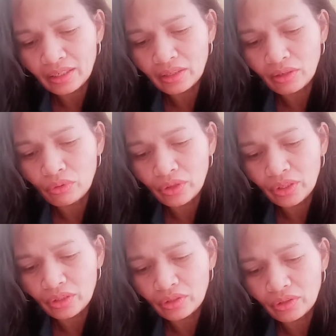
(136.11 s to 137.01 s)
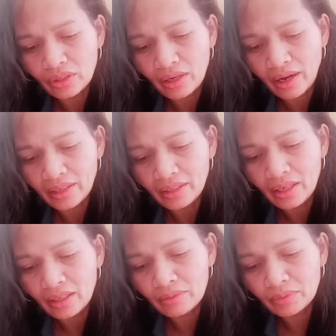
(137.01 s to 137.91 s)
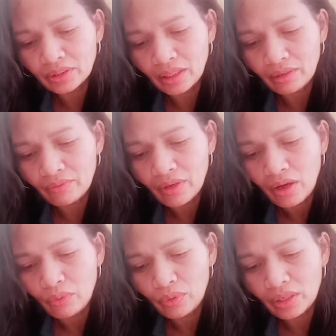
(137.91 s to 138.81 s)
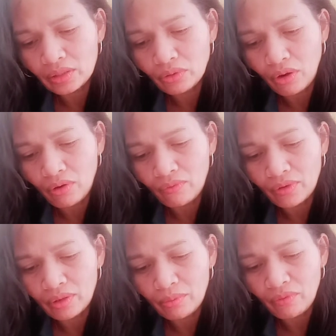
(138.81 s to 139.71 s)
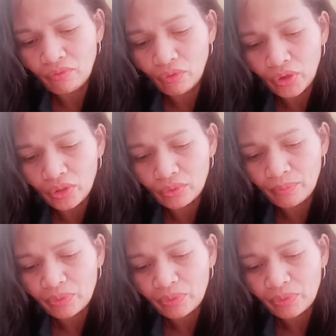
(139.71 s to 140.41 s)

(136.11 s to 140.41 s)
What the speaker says: The Lord your God himself will go over before you.